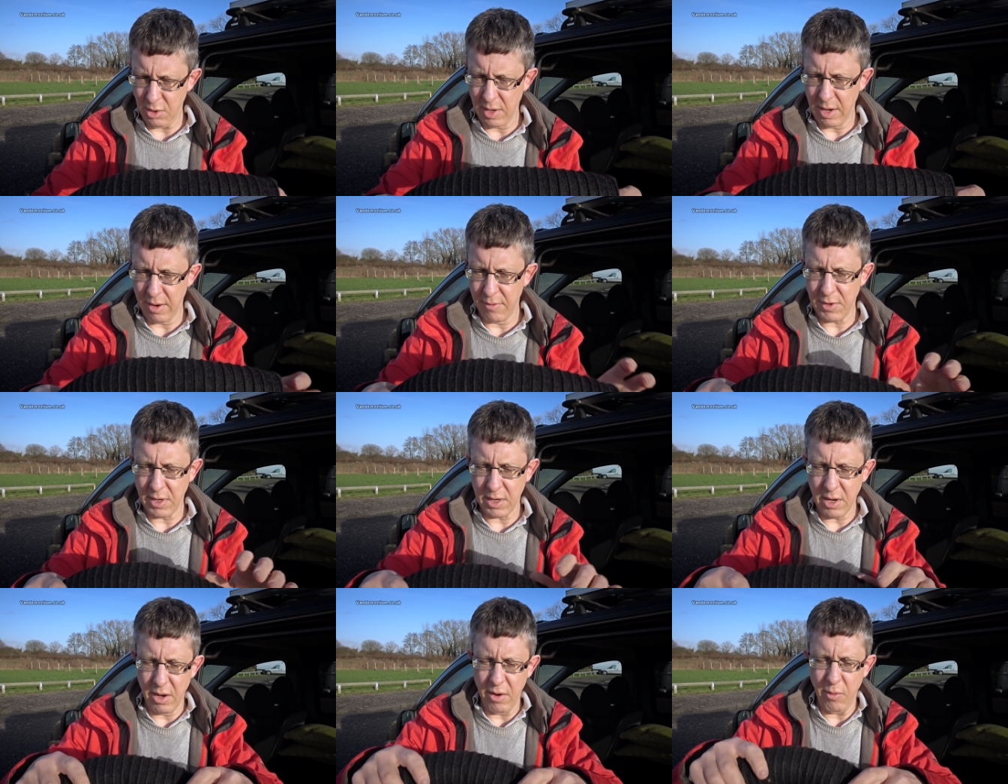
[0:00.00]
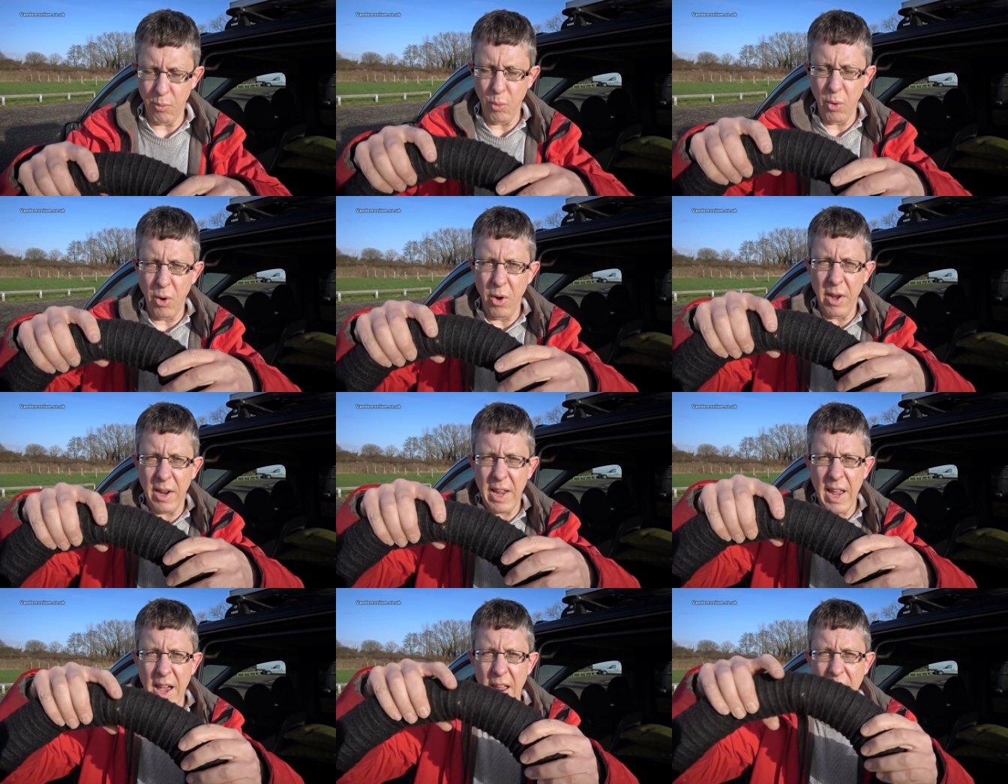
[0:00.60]
You'd have to kind of
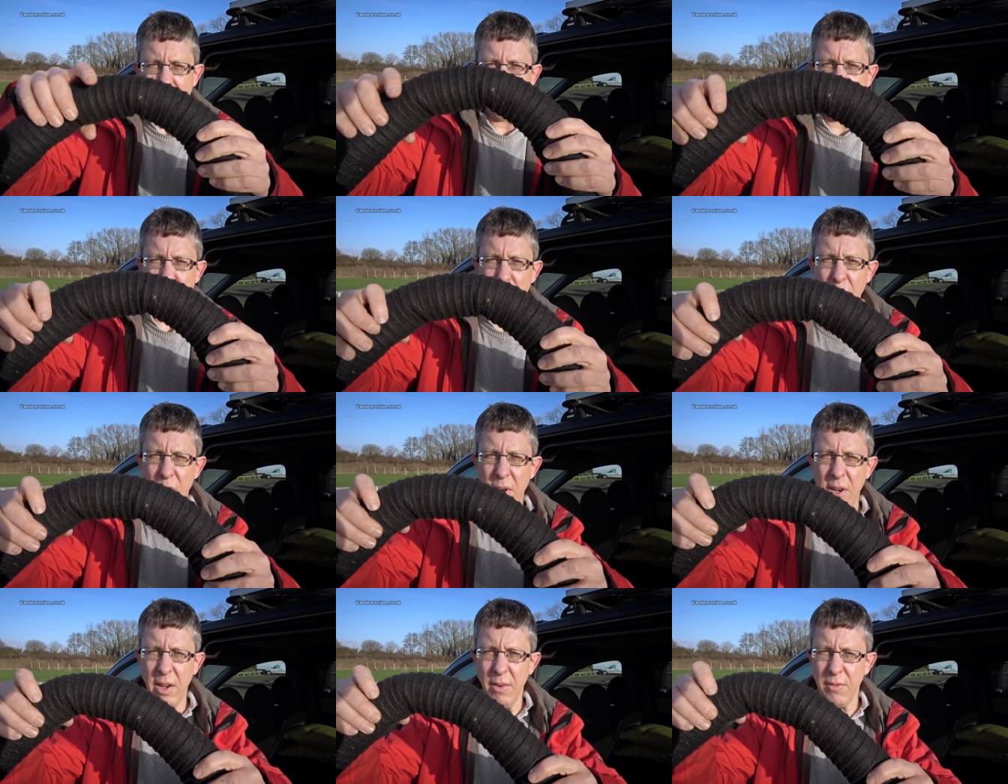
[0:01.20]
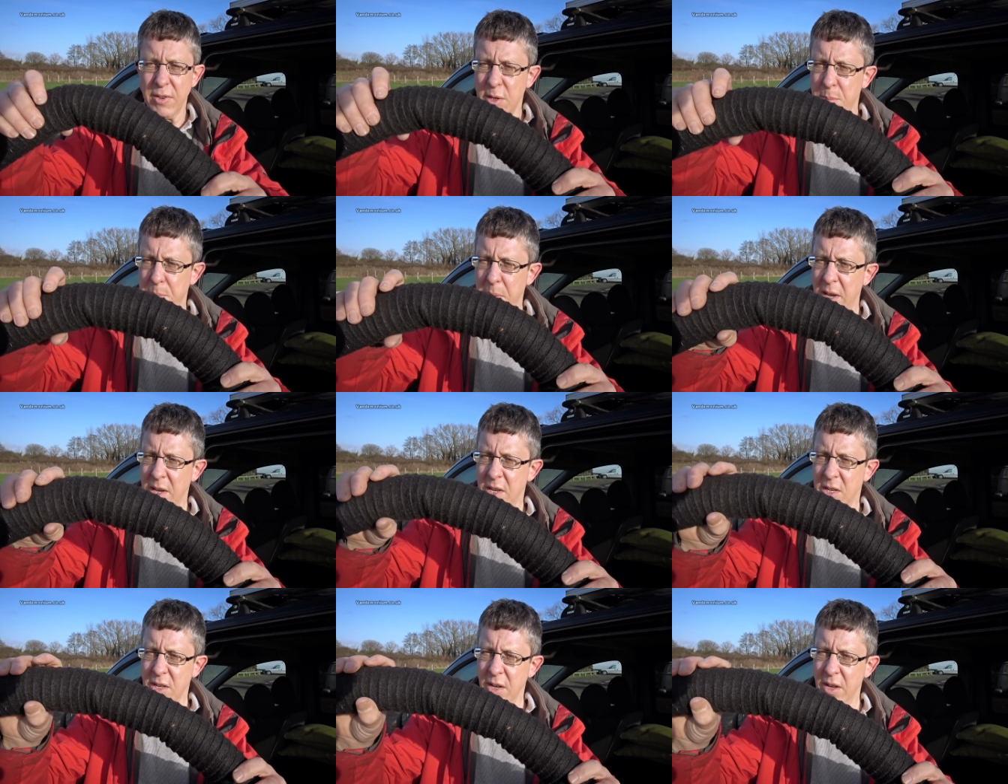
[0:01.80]
work out if you've got enough
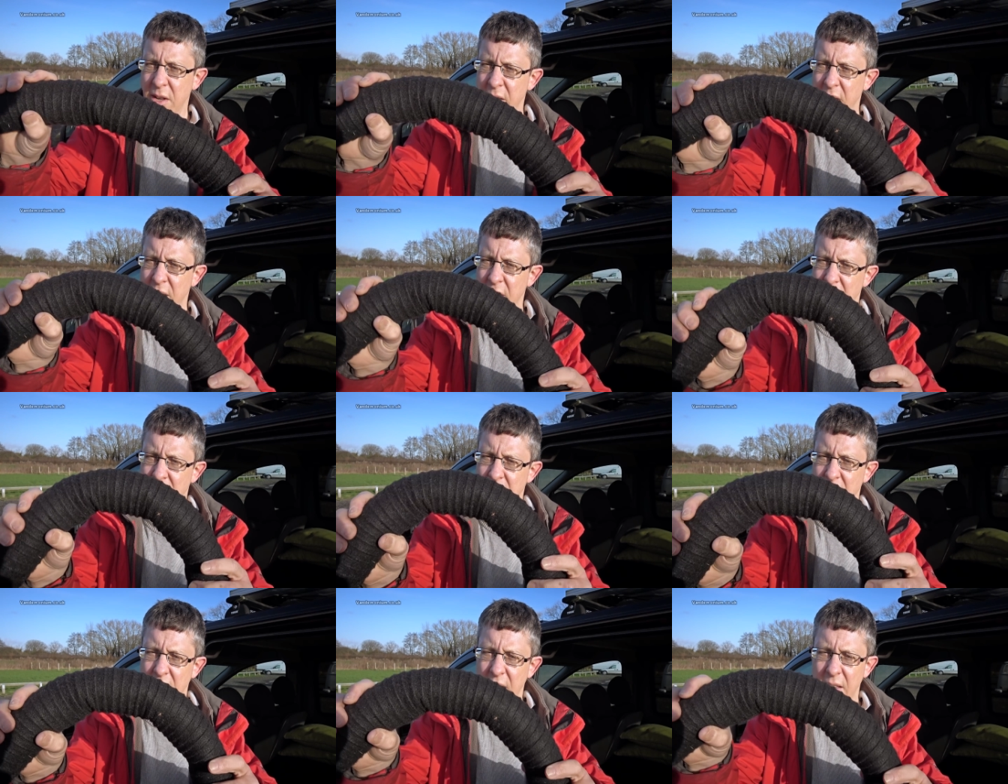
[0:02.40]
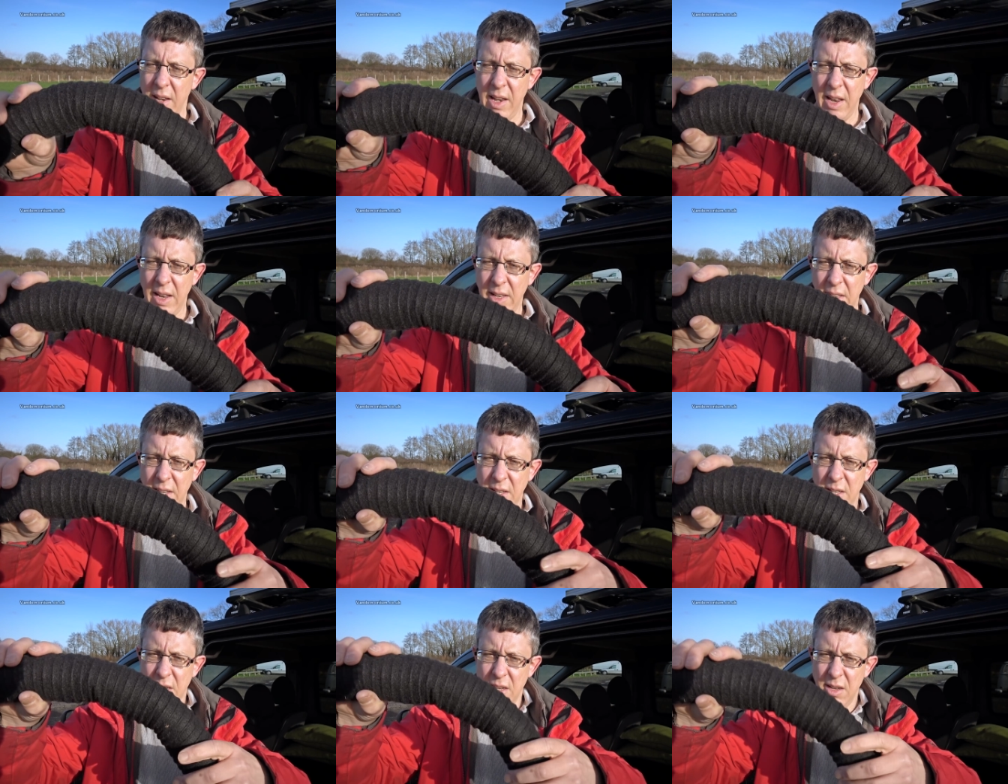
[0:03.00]
space to let
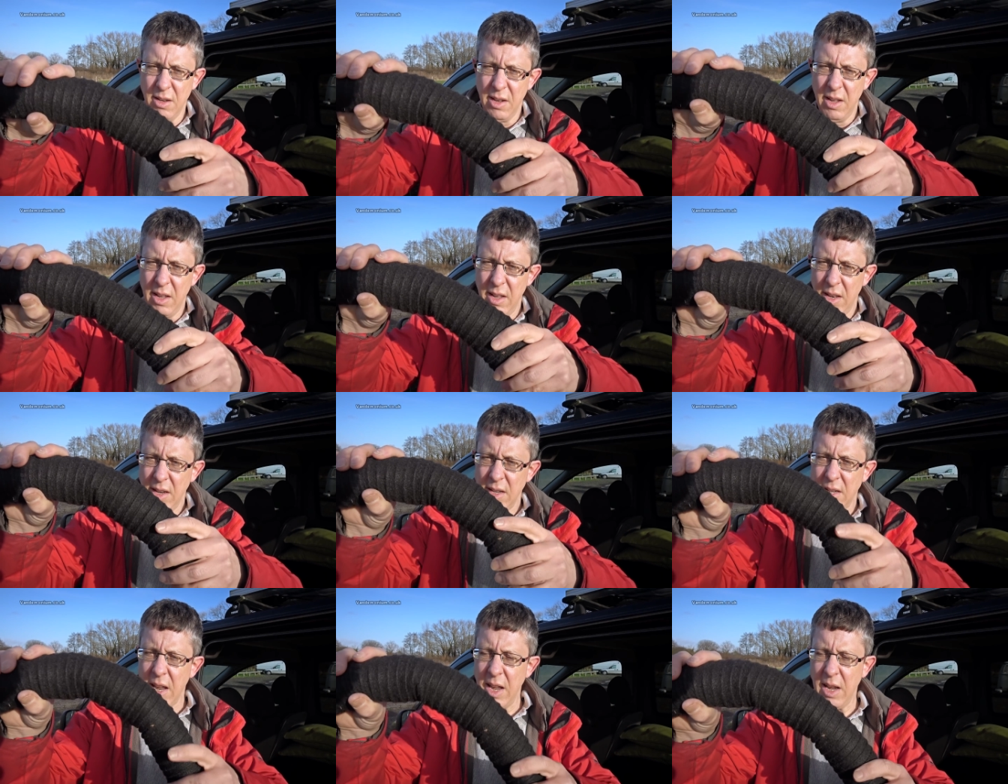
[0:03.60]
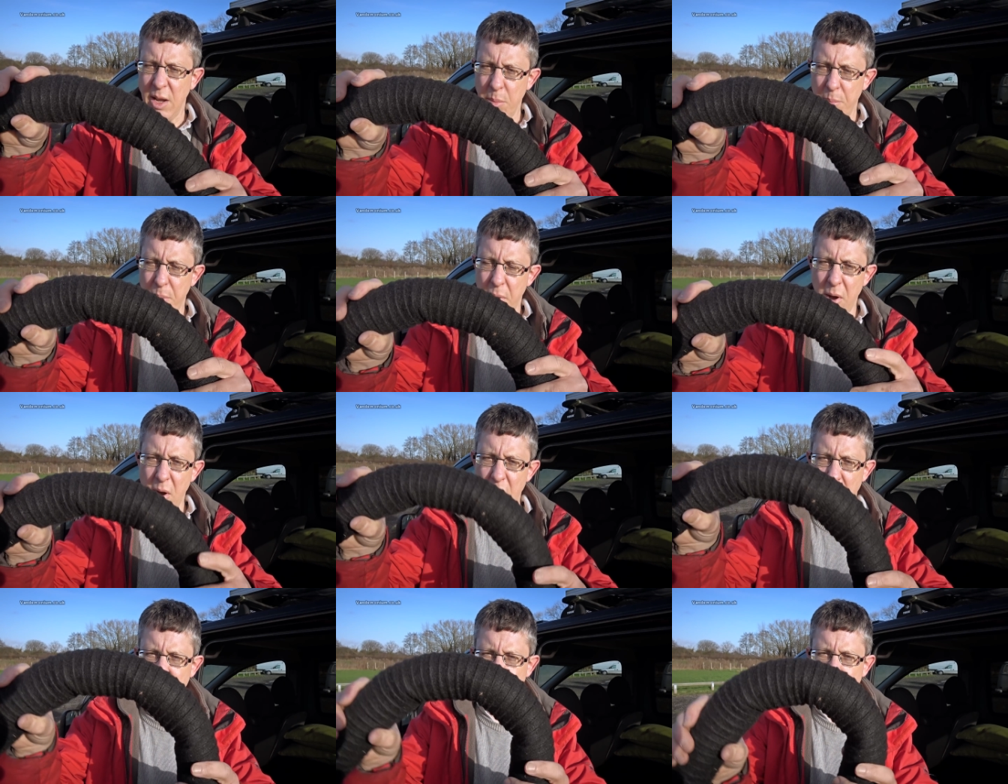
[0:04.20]
this take a
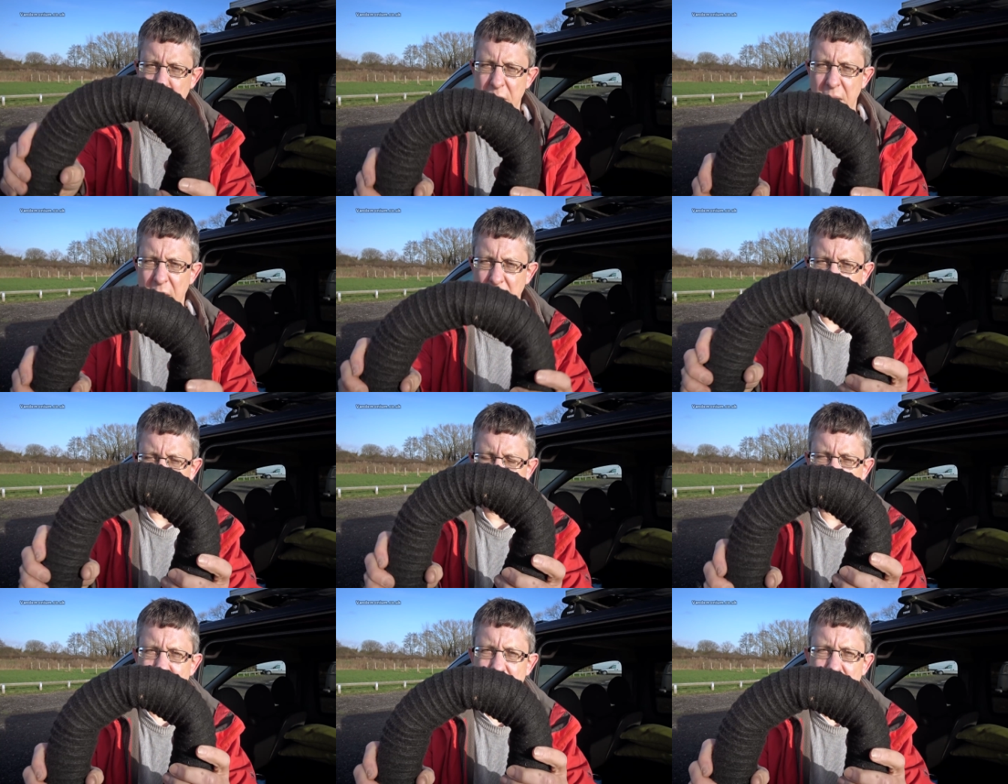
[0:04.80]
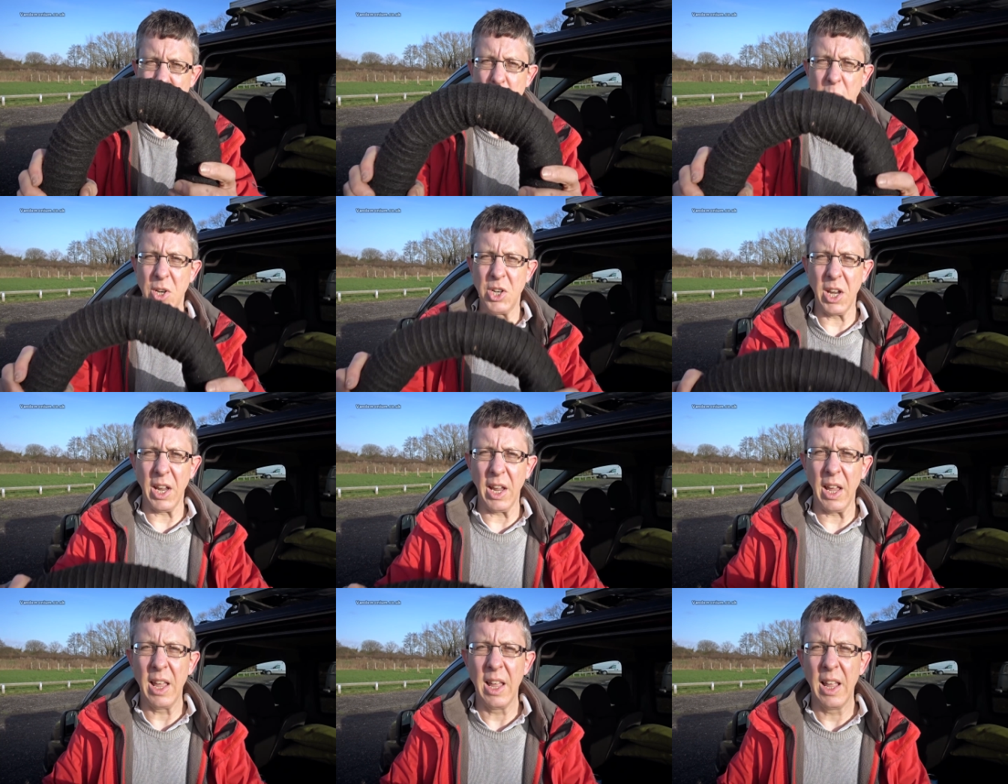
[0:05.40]
path without just
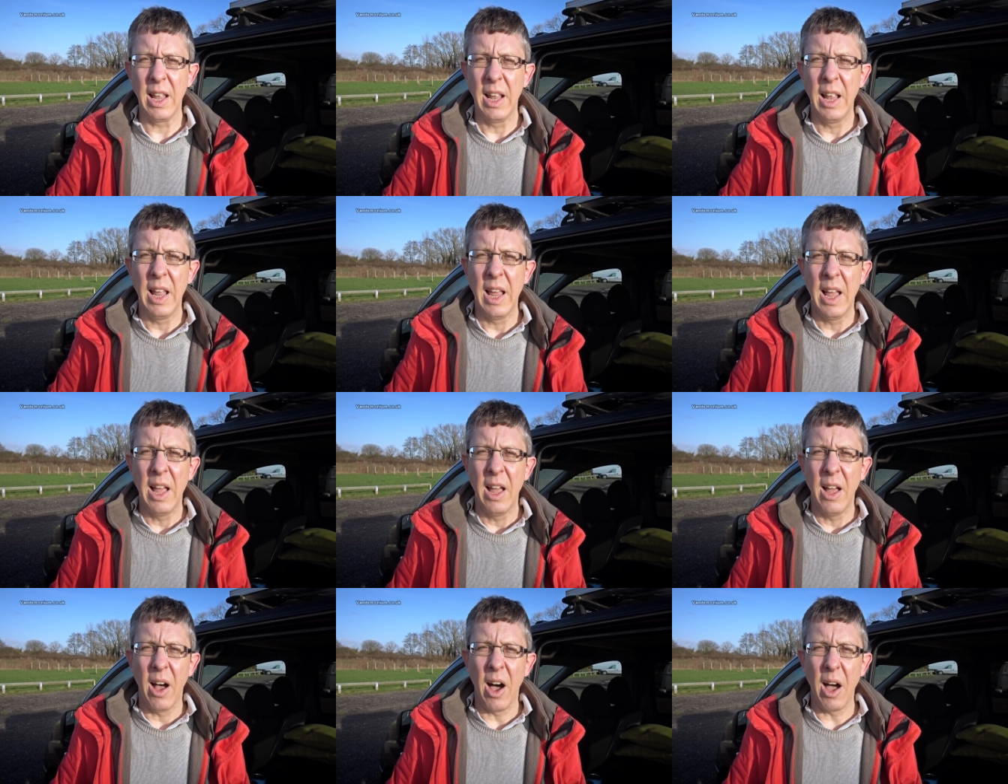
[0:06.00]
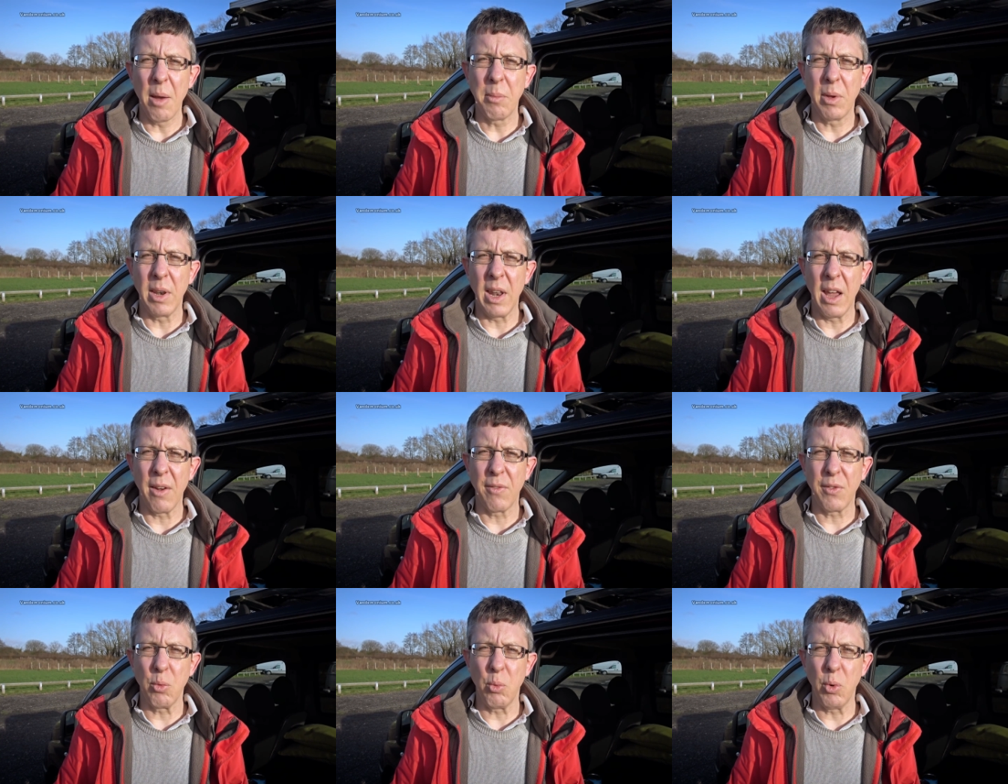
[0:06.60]
squishing. I'm going to
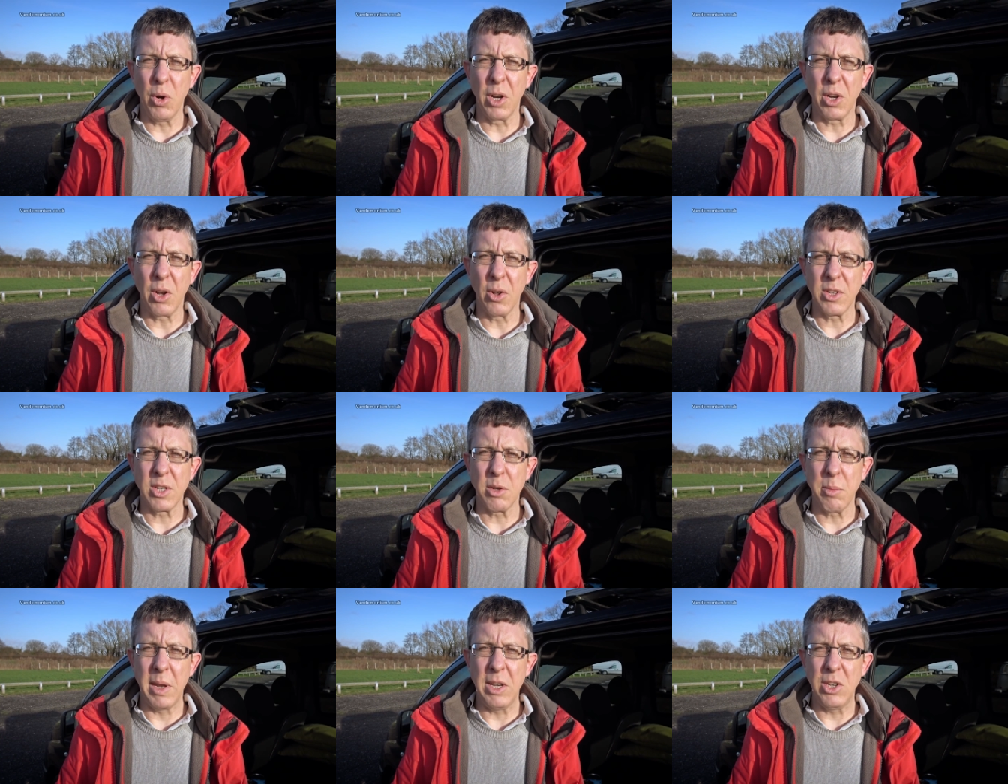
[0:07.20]
have to work on some